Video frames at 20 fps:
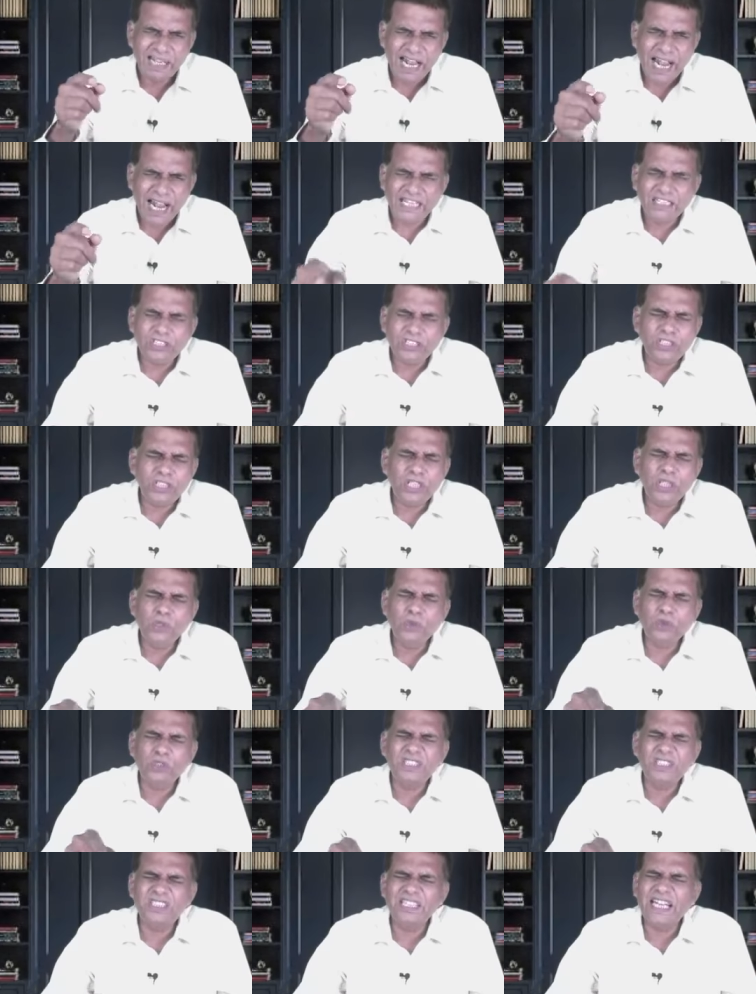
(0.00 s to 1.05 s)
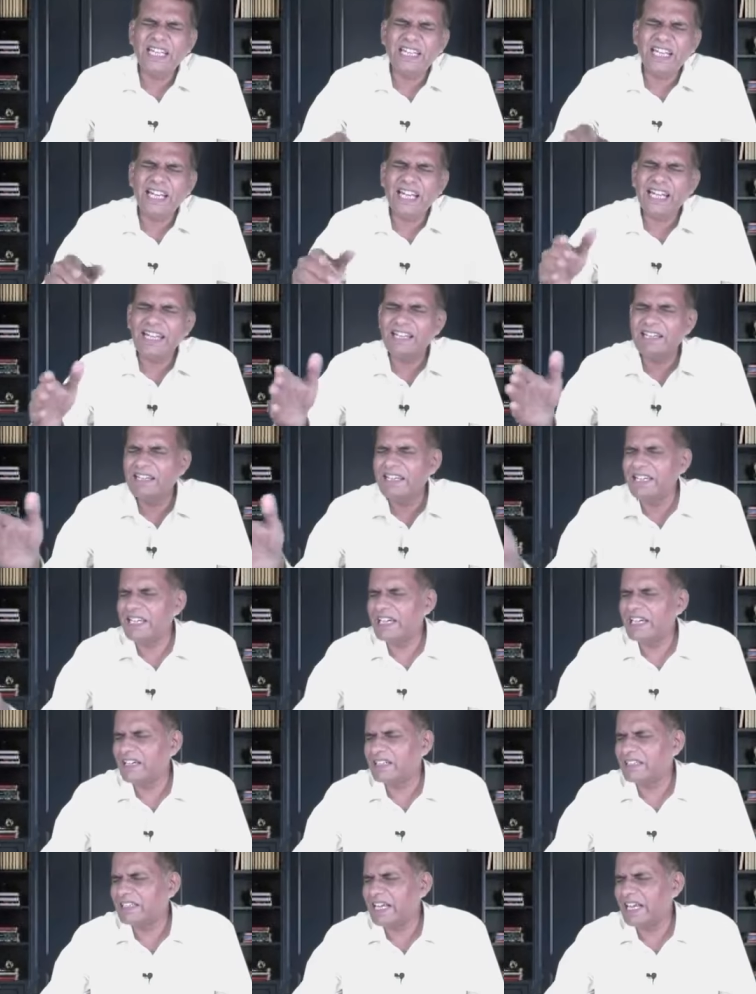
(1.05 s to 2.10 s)
I see you settling
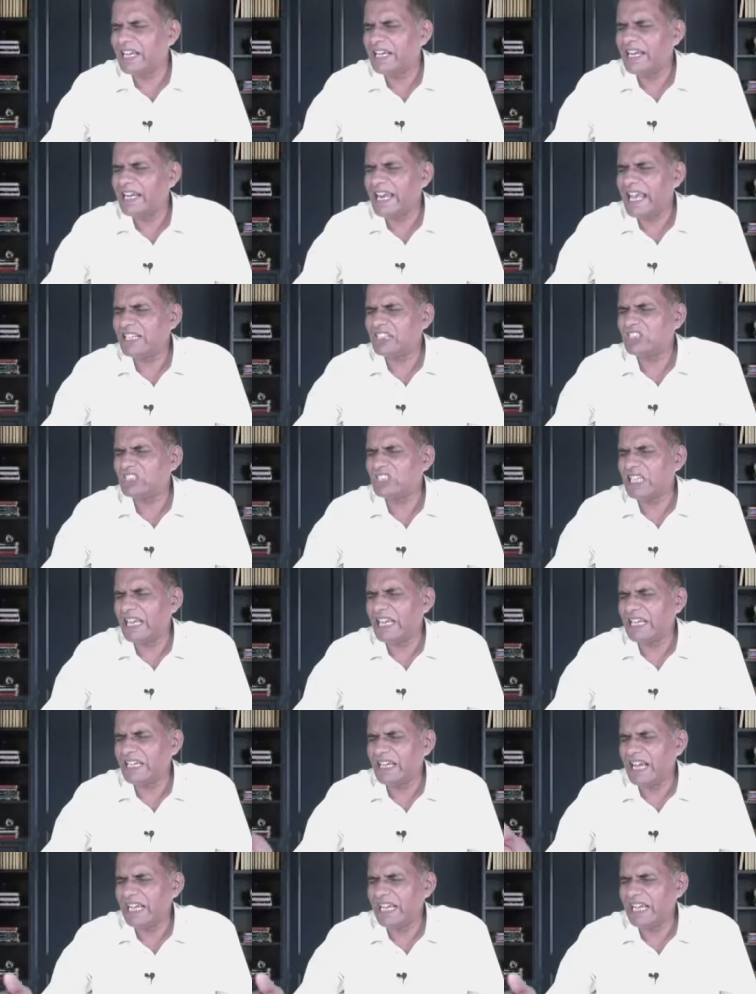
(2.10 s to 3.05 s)
near the lakeside.